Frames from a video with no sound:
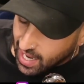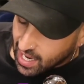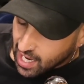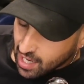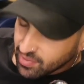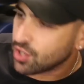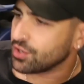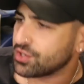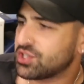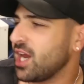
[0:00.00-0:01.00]

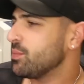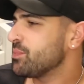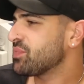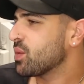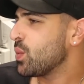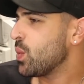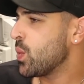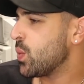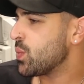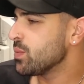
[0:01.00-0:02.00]
Gucci,
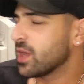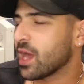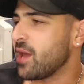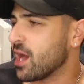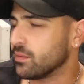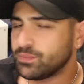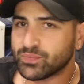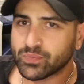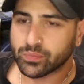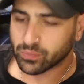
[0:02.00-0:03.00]
come here.
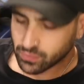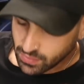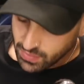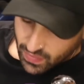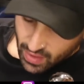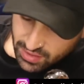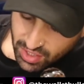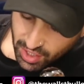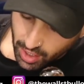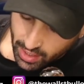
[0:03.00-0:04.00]
She's
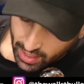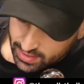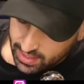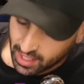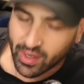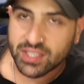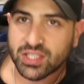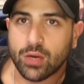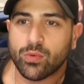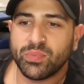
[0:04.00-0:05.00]
going to go nuts. Anyway,
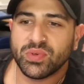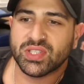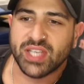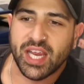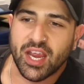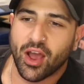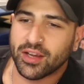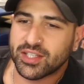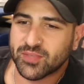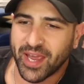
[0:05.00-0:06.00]
so Ripple
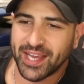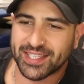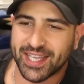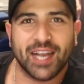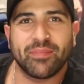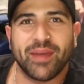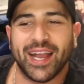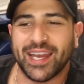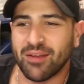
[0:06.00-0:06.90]
CEO speaks out about